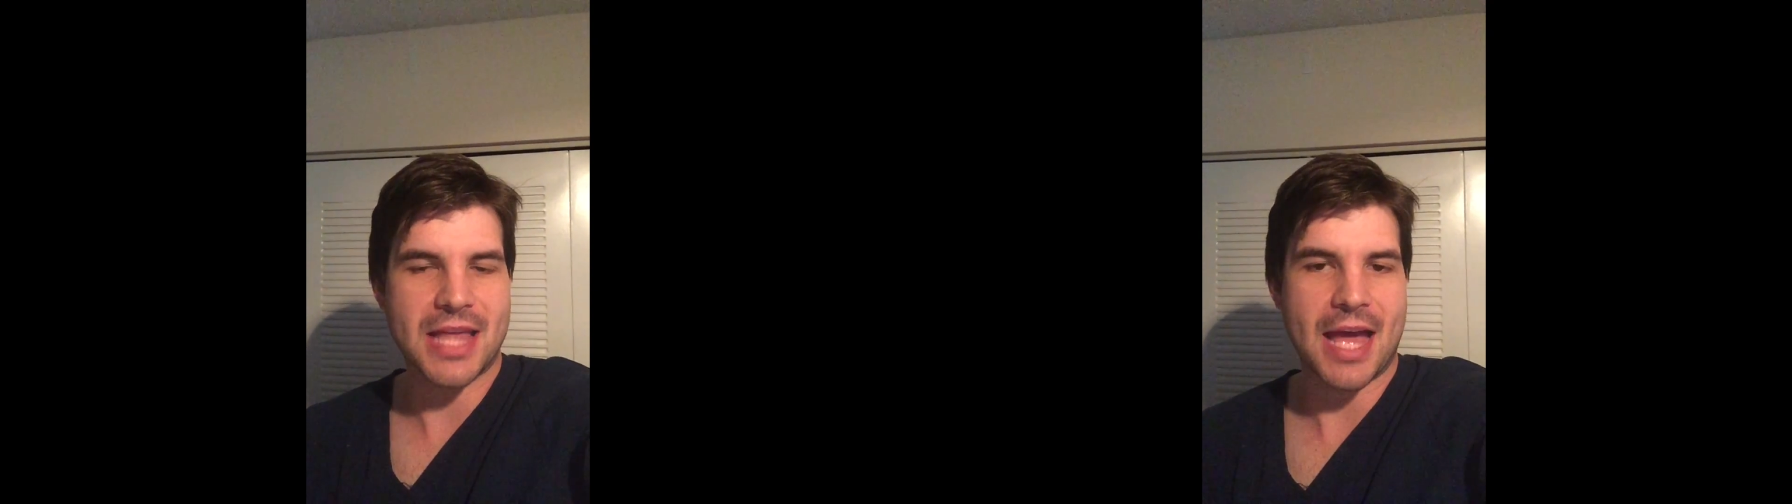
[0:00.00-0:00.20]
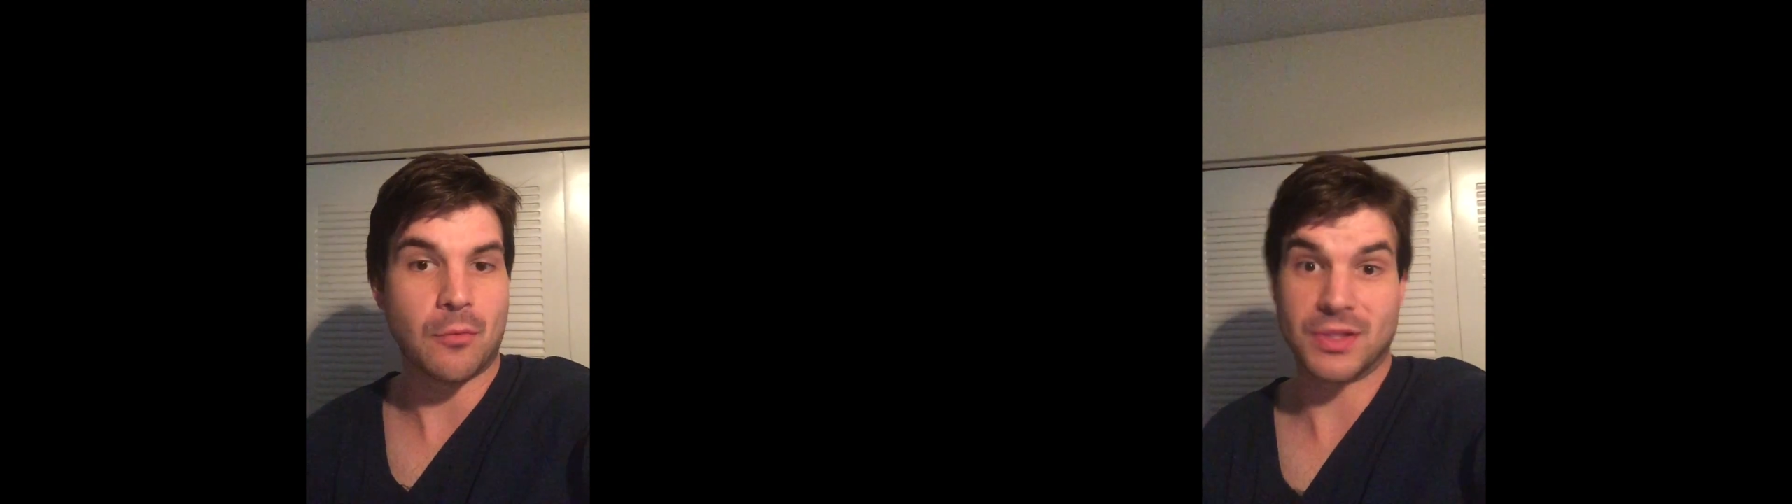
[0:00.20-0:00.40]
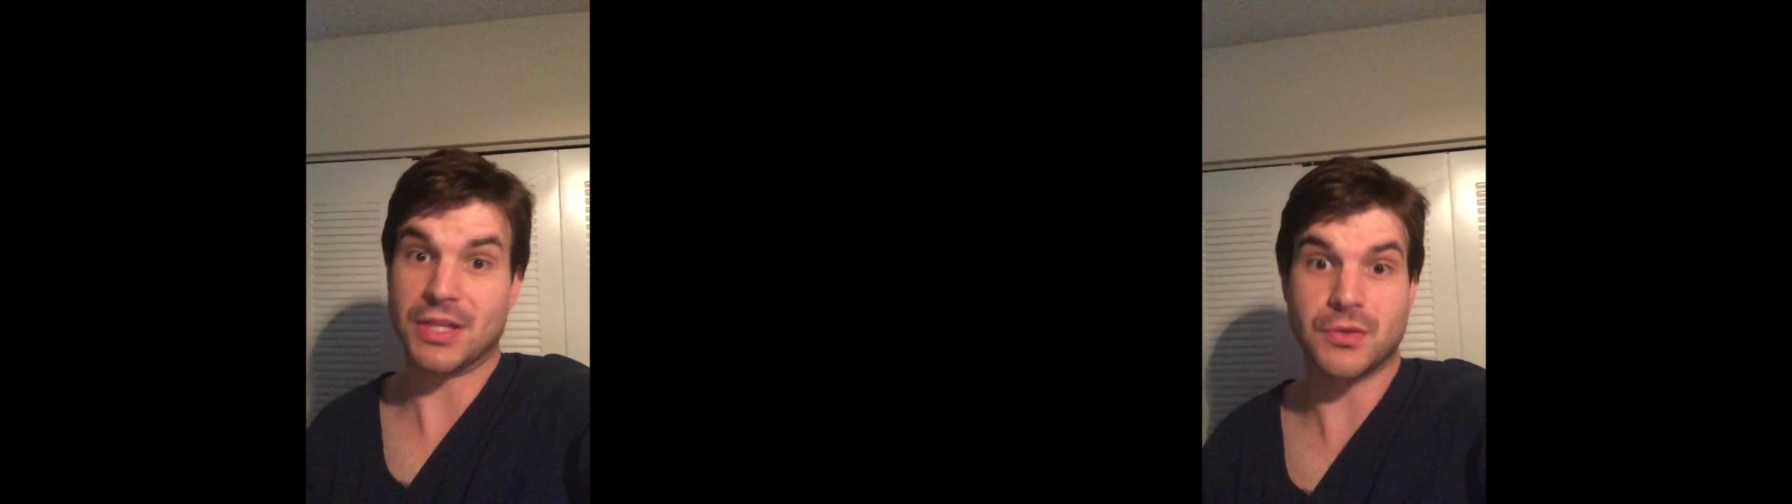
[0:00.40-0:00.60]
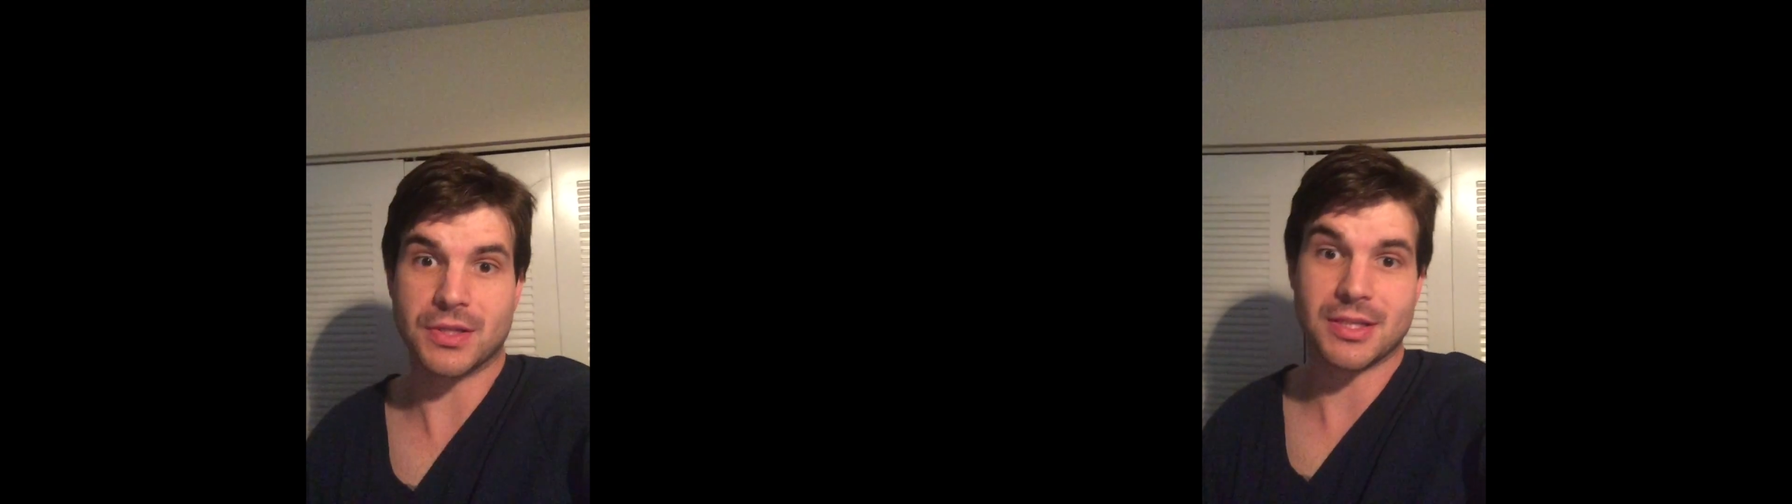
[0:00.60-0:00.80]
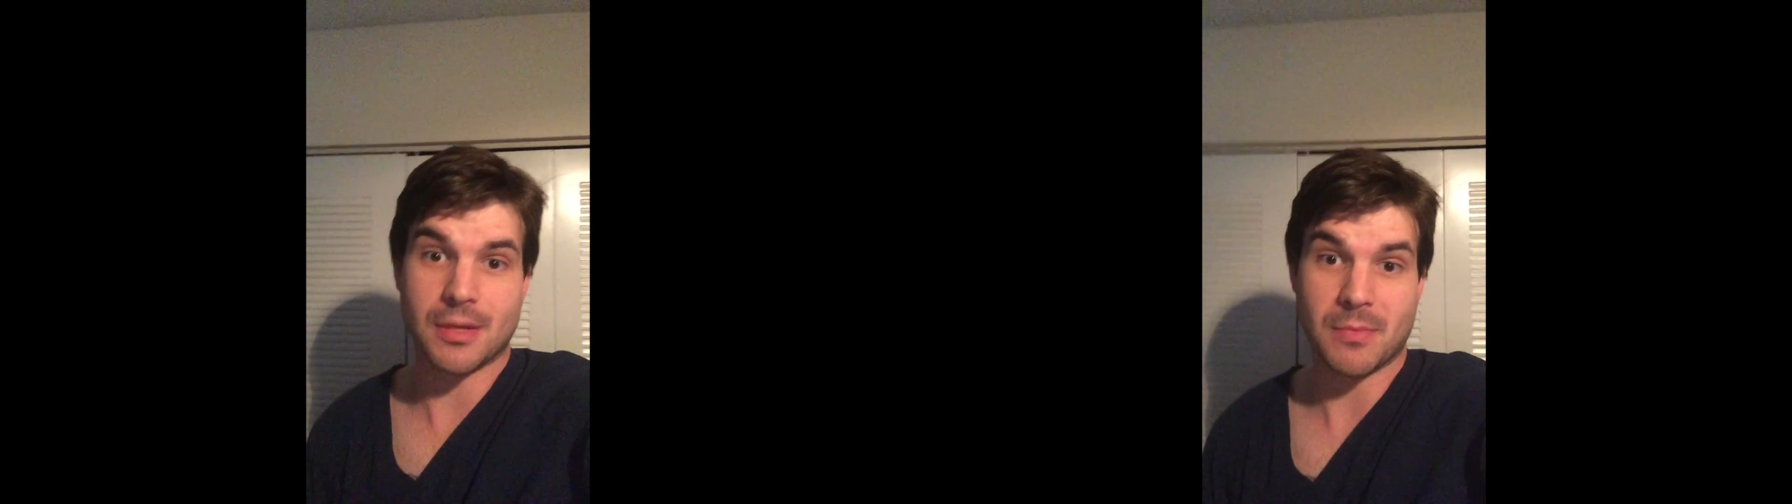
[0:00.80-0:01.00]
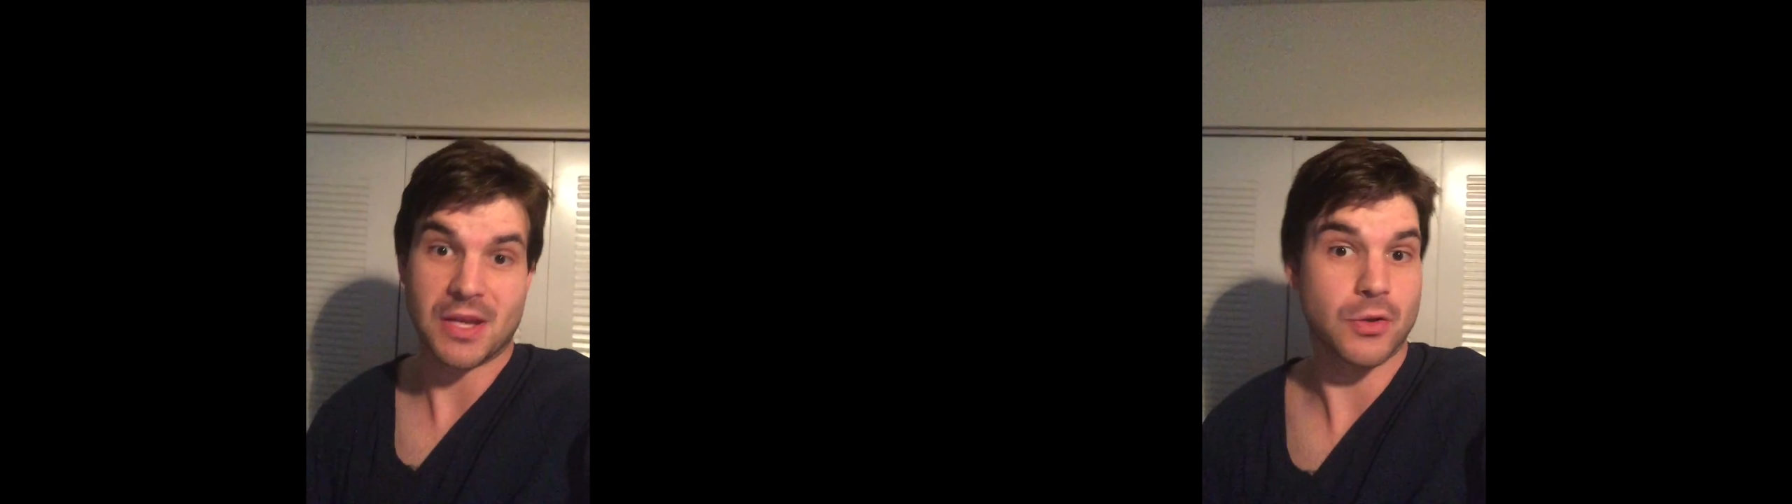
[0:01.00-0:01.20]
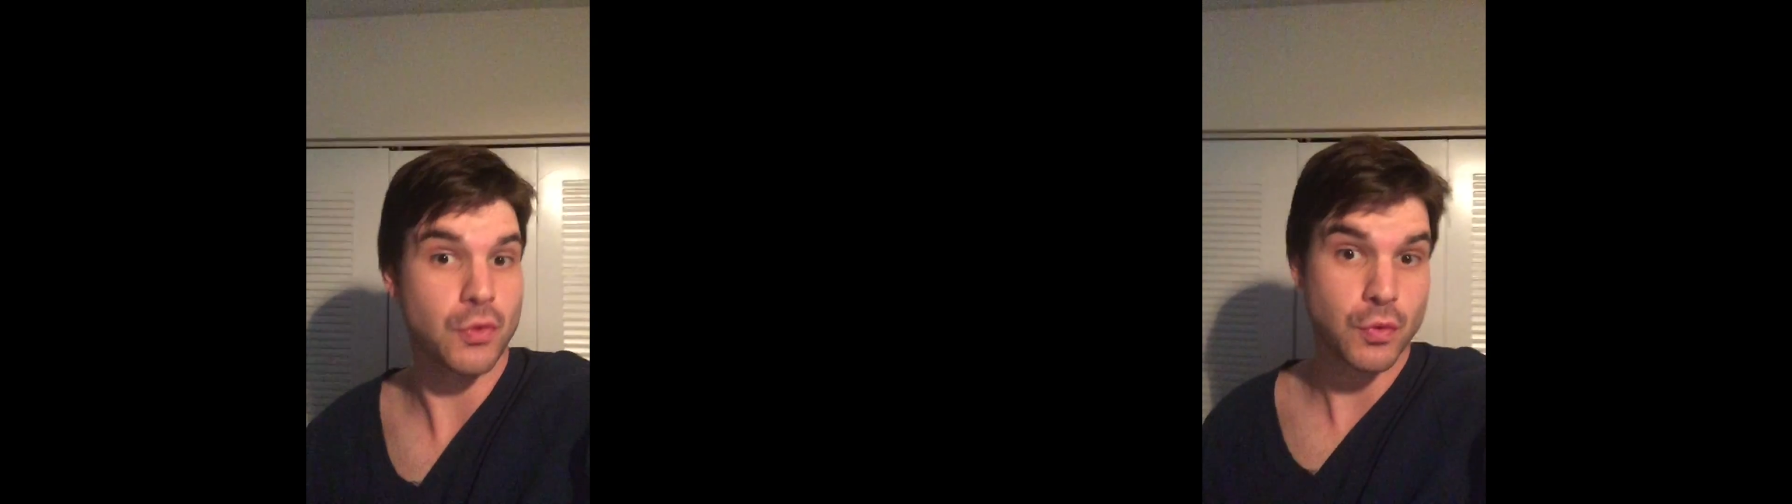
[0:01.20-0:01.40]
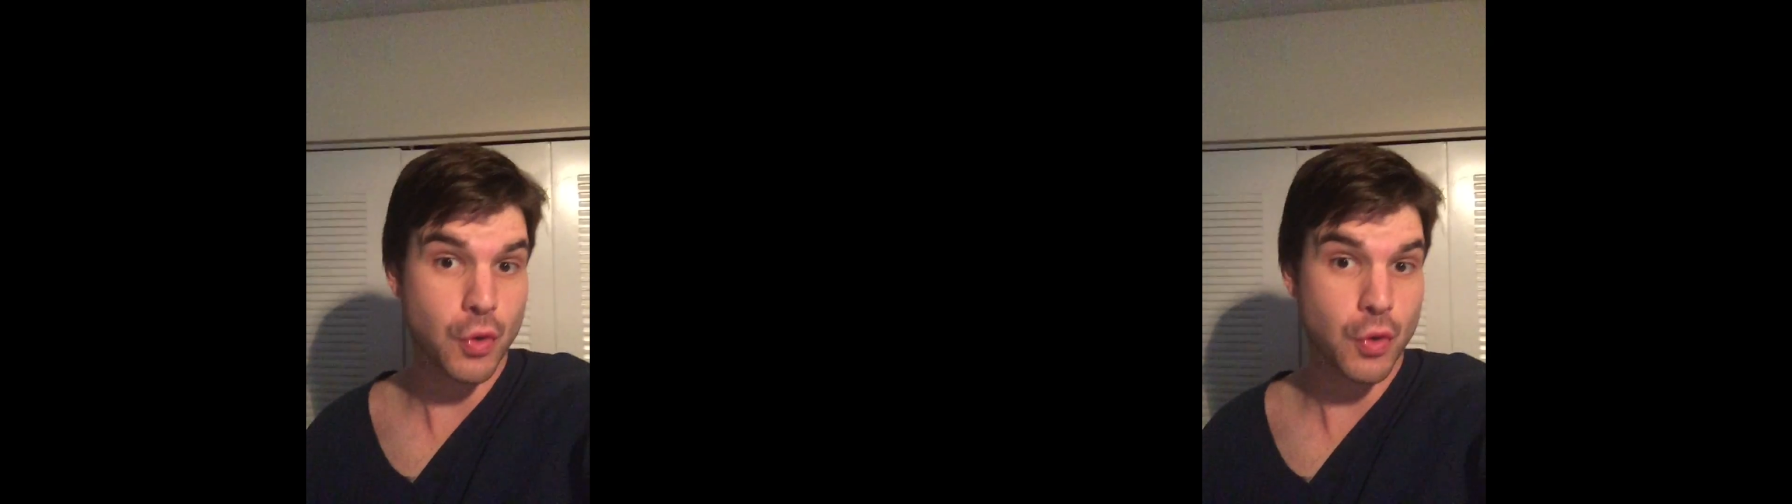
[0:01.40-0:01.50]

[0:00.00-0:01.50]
that was interested in me in New